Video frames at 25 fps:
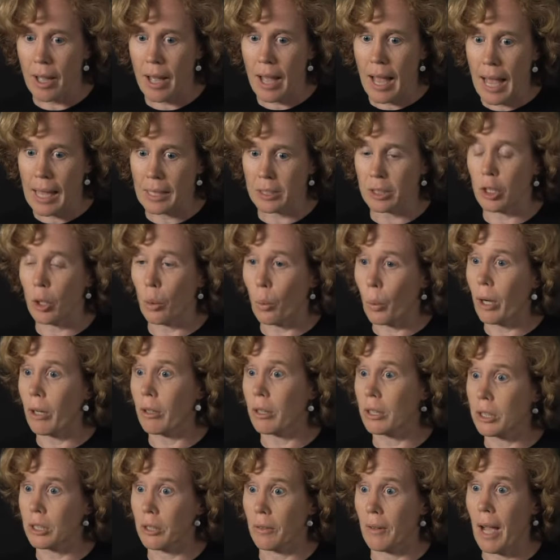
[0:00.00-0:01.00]
has an
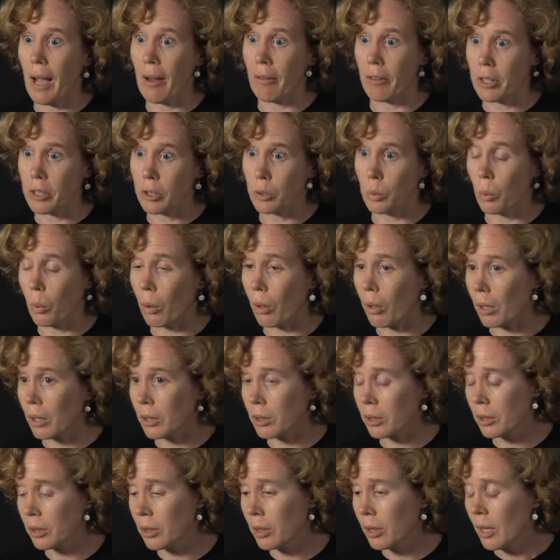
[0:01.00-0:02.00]
awareness of how this
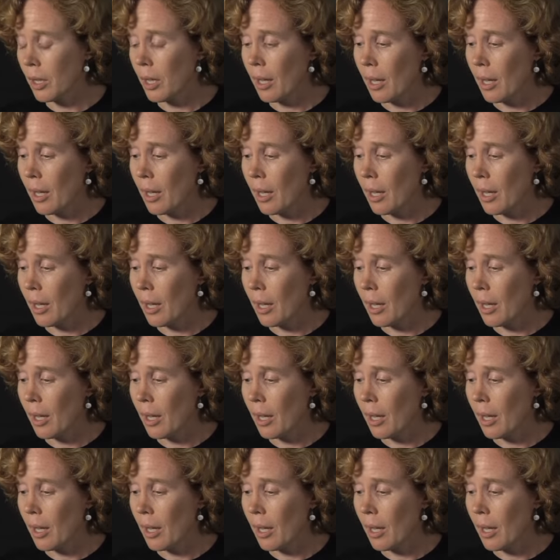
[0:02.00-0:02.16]
works.